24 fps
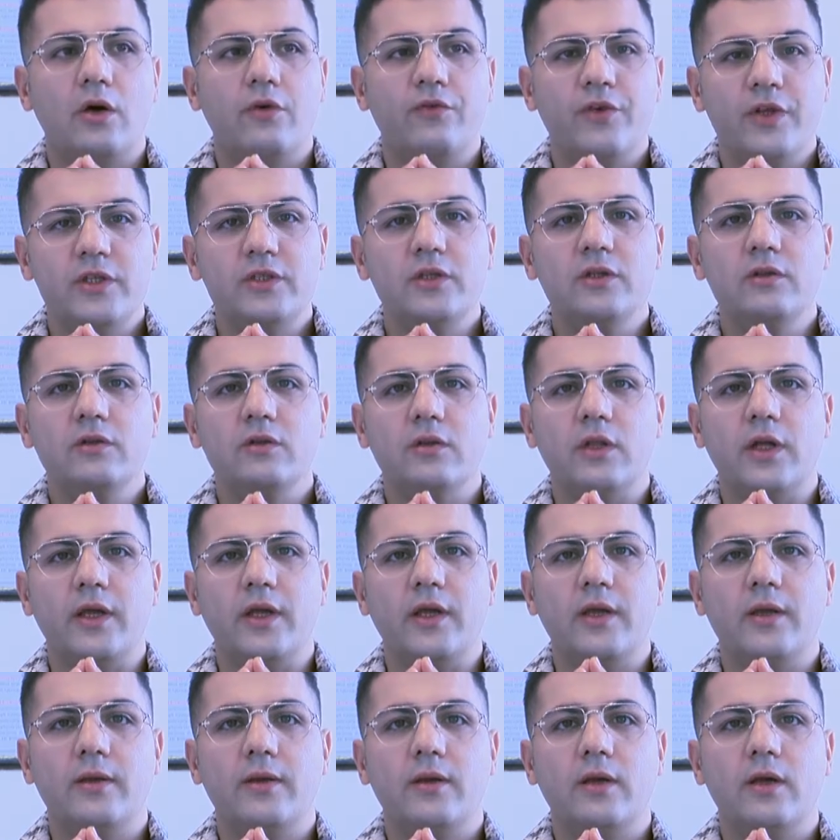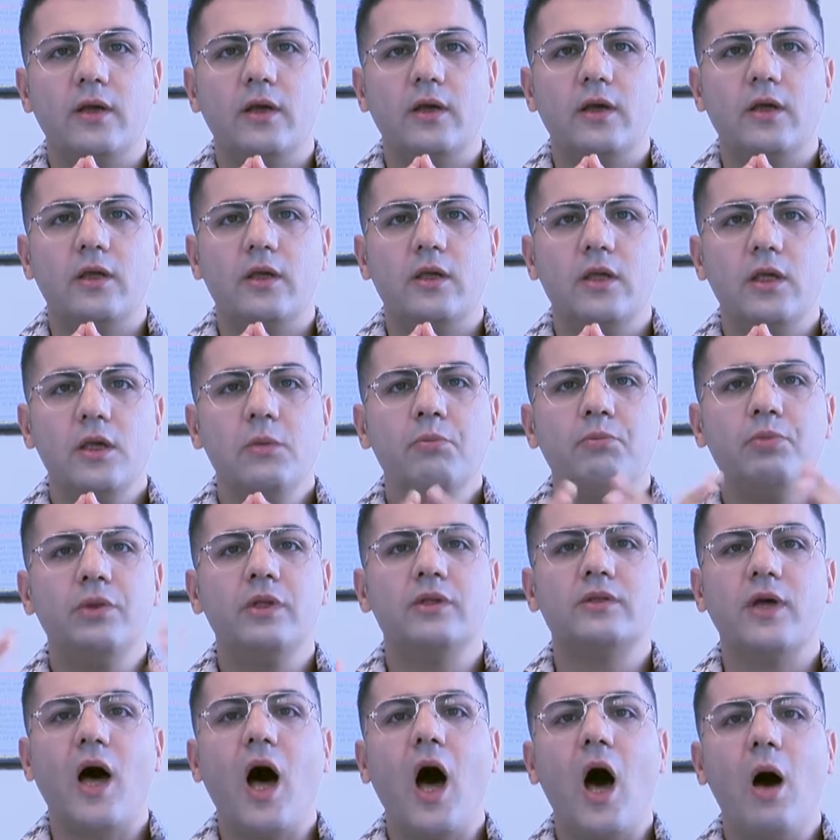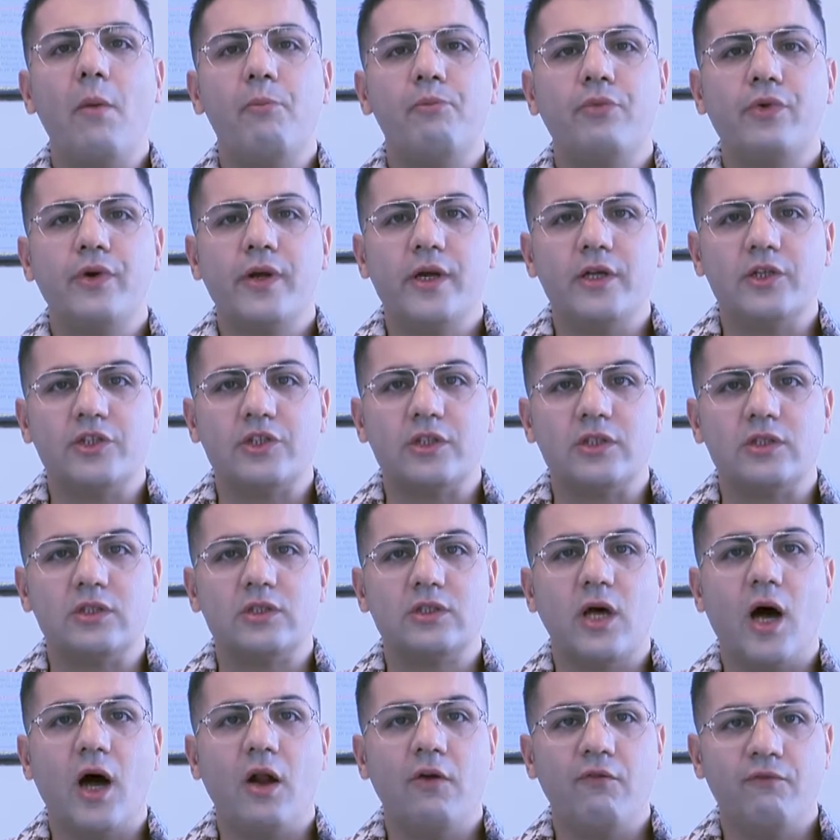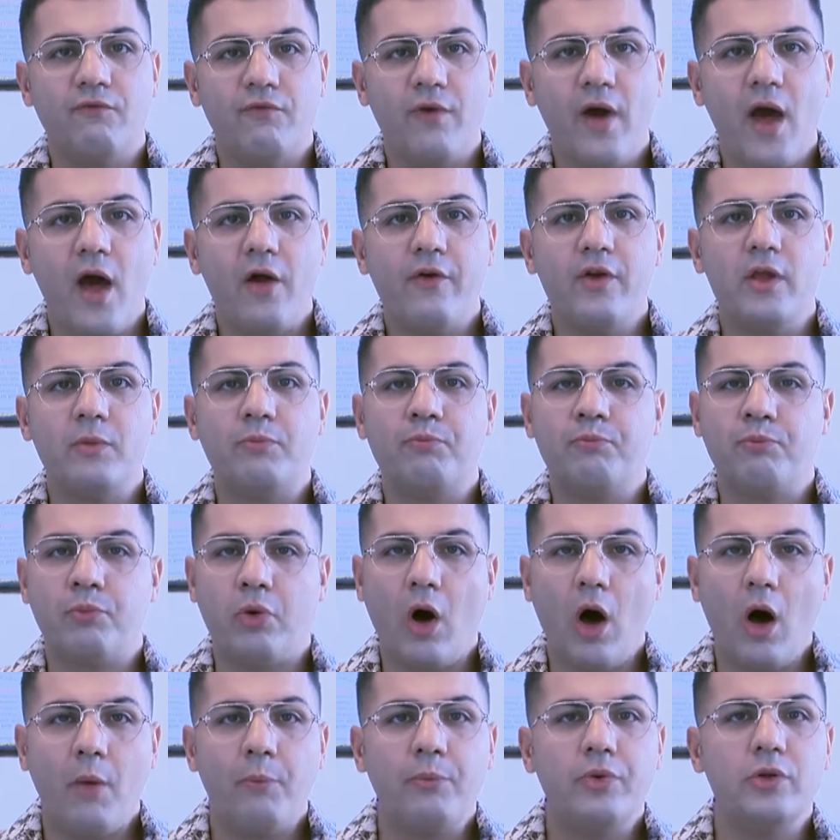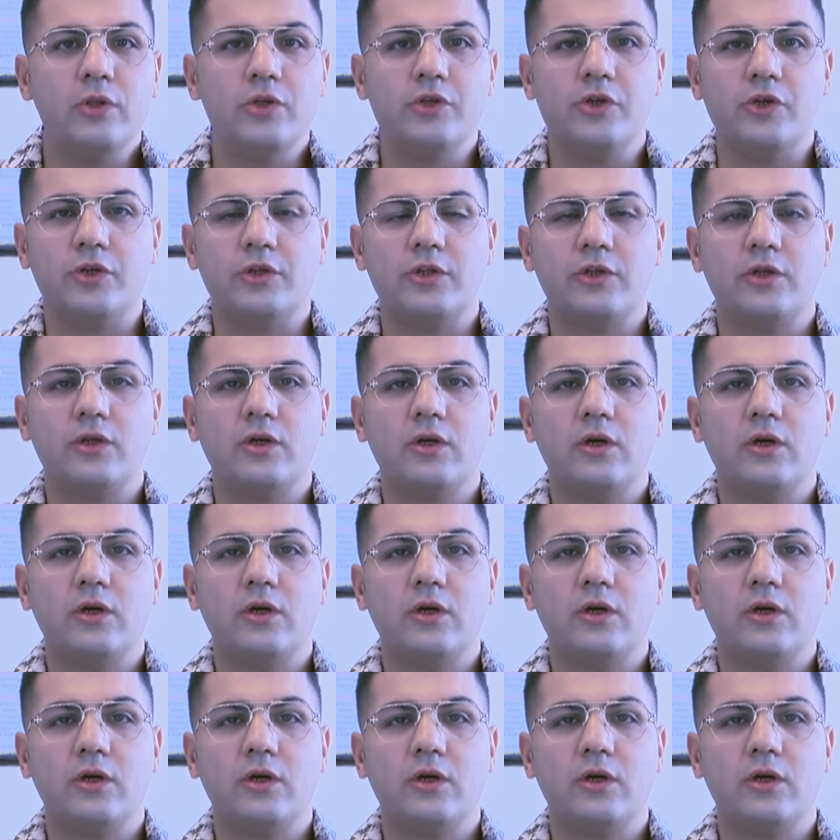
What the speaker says: Recently, implant operations are very popular,